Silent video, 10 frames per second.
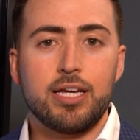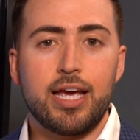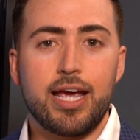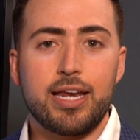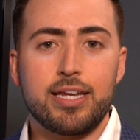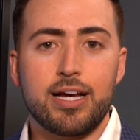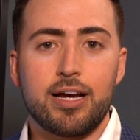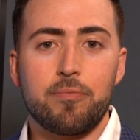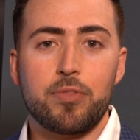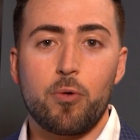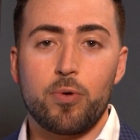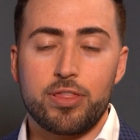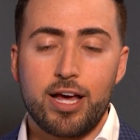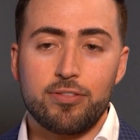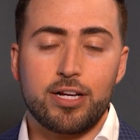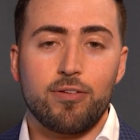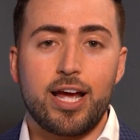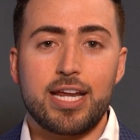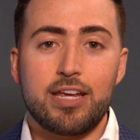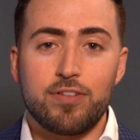And without the
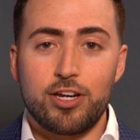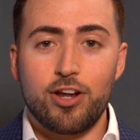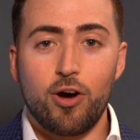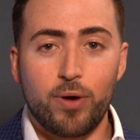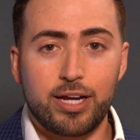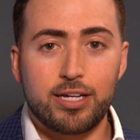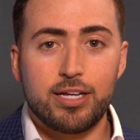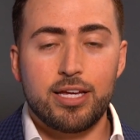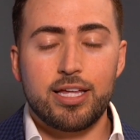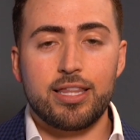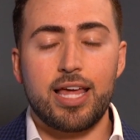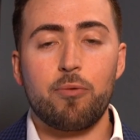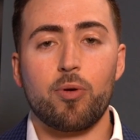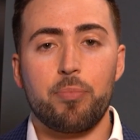client even knowing, they were